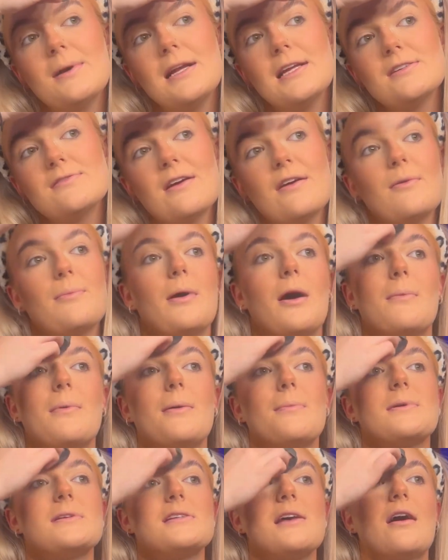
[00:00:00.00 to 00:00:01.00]
least favourite part
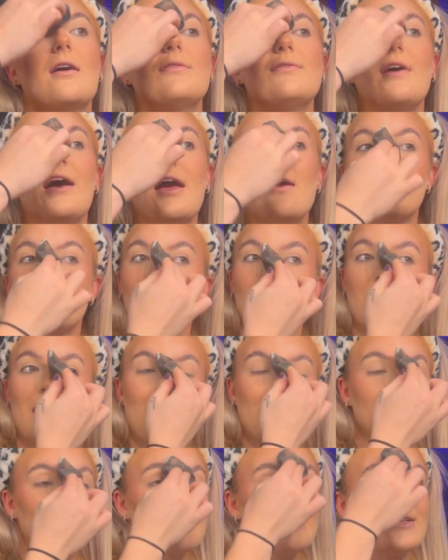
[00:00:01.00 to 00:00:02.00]
about myself, everybody
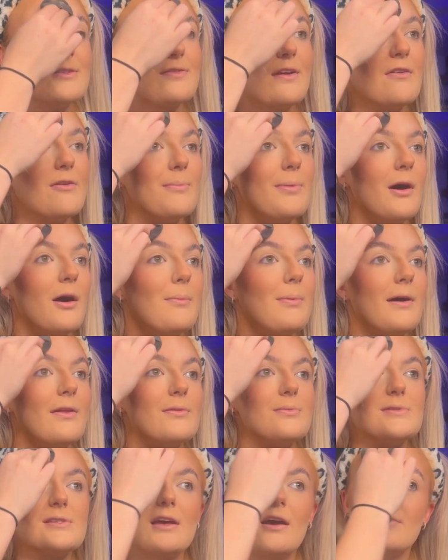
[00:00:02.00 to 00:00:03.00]
has a least favourite part about
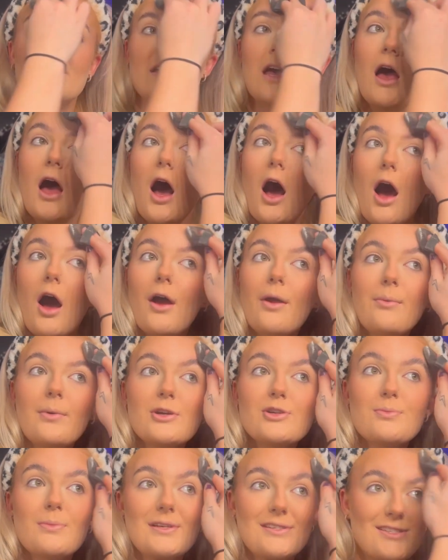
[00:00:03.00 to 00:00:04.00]
themselves. I
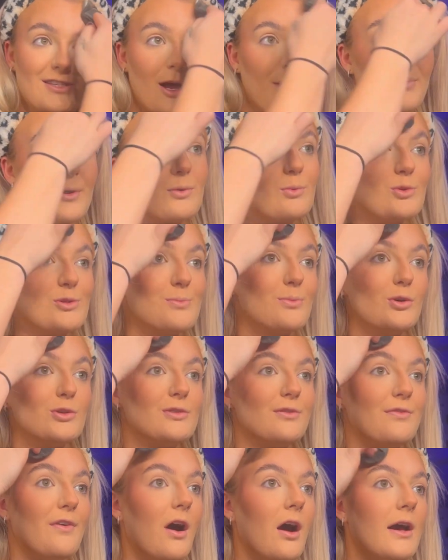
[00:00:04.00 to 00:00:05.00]
wish my stomach was more
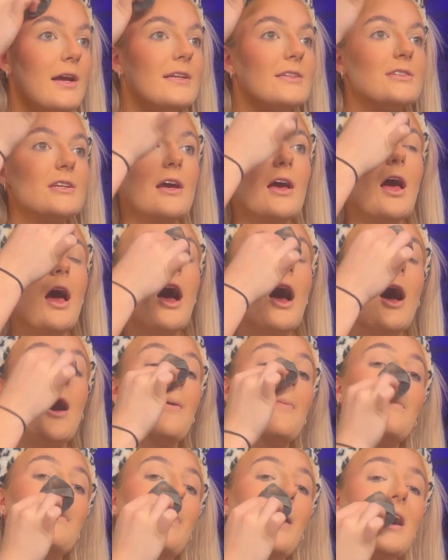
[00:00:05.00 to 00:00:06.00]
defined,
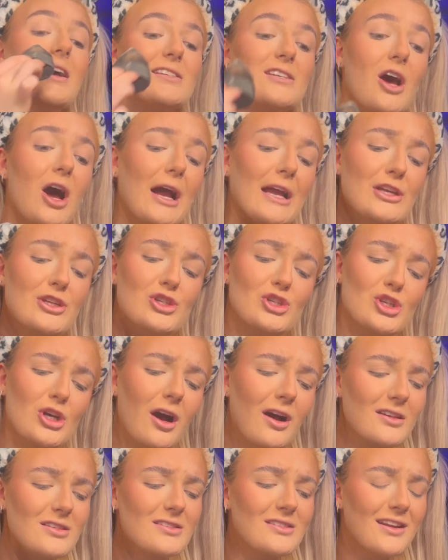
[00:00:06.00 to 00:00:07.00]
um, but I
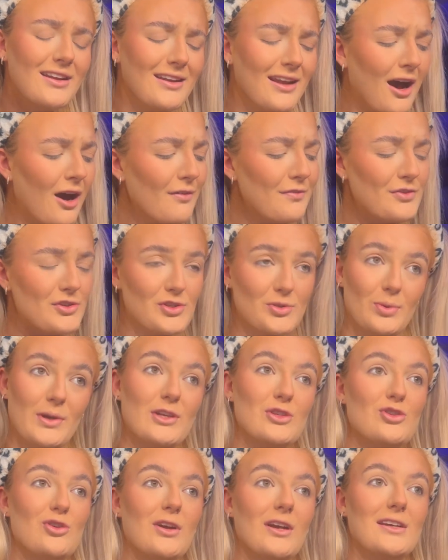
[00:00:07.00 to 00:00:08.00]
just love
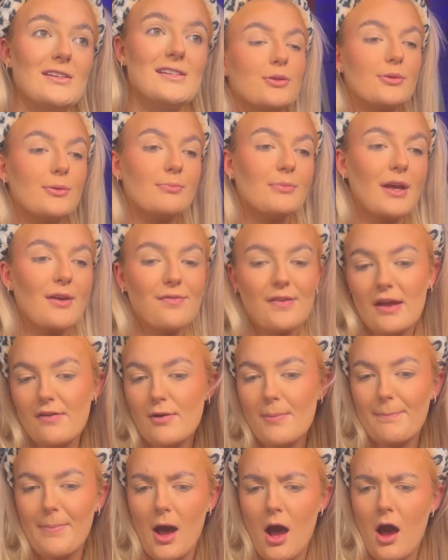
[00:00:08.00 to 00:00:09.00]
sweet treats. My
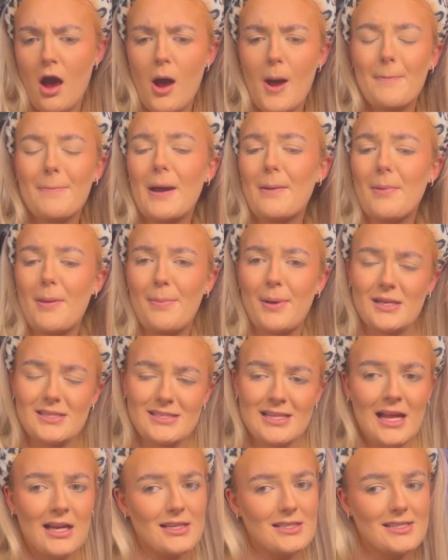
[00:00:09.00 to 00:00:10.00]
favourite part about my
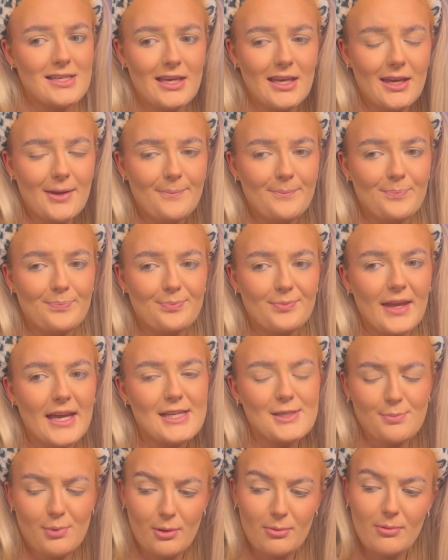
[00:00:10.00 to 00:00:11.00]
personality
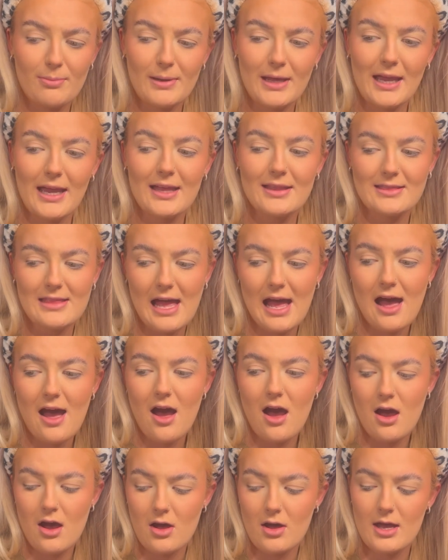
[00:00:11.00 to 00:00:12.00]
is probably that
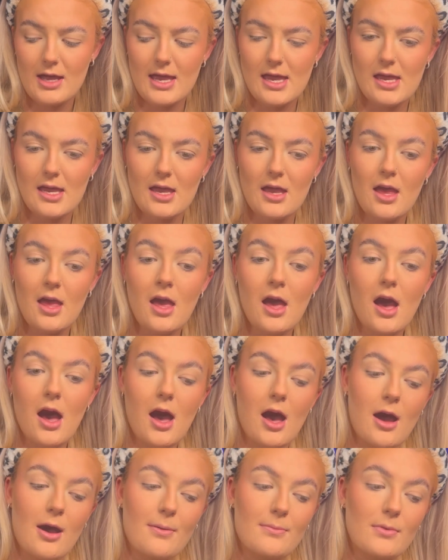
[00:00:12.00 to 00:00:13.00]
I
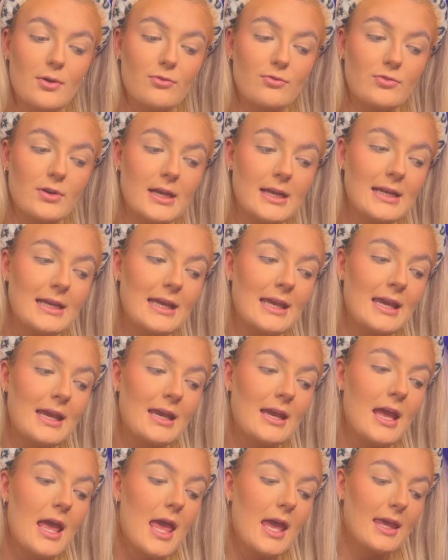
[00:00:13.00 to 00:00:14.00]
um,
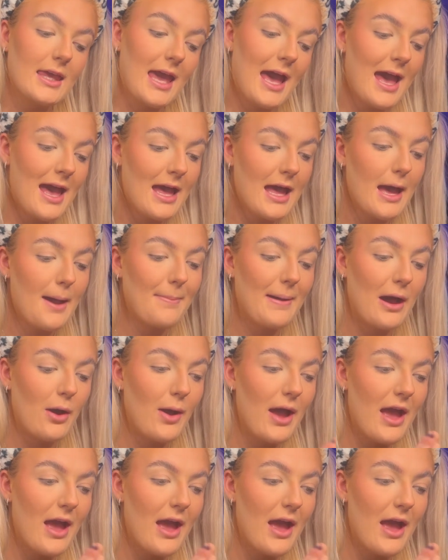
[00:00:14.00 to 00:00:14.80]
really care about